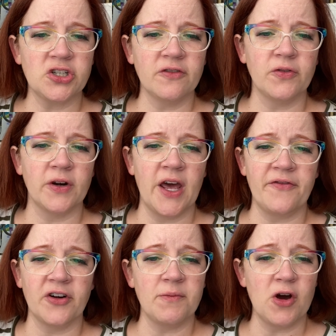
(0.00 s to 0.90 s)
forehead
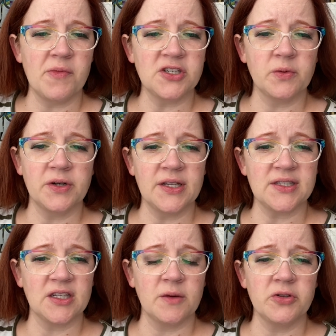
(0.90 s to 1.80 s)
for a moment and were
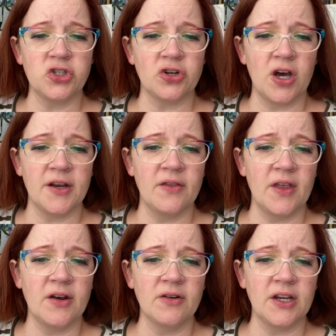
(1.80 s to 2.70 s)
instantly withdrawn, and
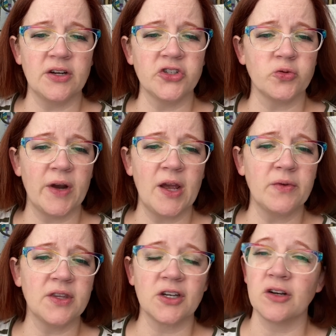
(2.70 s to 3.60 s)
then her ears rang
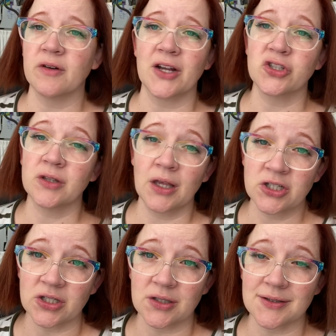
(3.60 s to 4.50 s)
with the
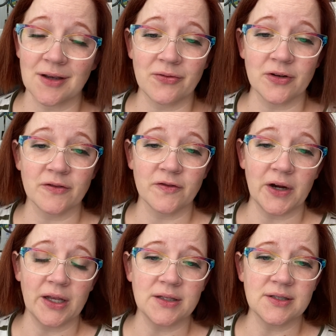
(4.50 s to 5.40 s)
congratulations of her
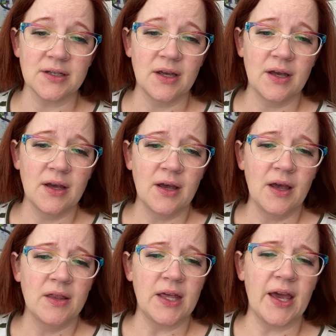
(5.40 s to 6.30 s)
friends.
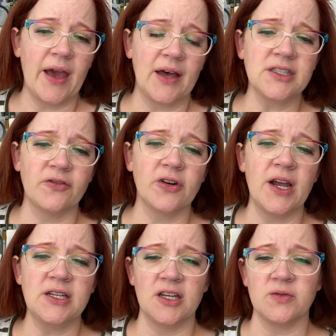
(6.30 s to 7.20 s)
The chaos of her
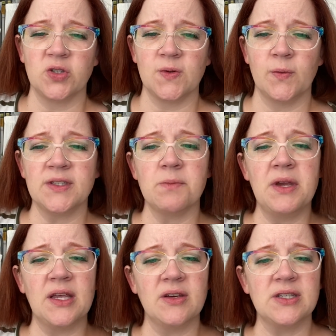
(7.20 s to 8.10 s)
ideas was
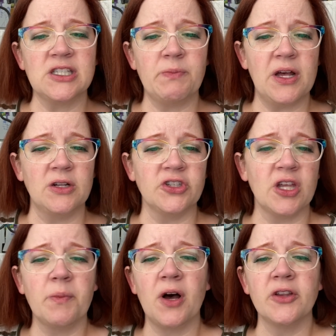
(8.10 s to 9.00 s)
immediately dispelled, and the
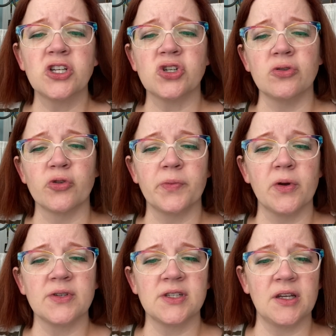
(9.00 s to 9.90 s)
appalling truth
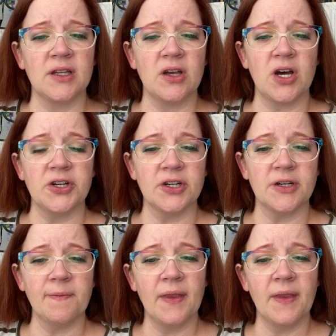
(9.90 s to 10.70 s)
broke suddenly on her.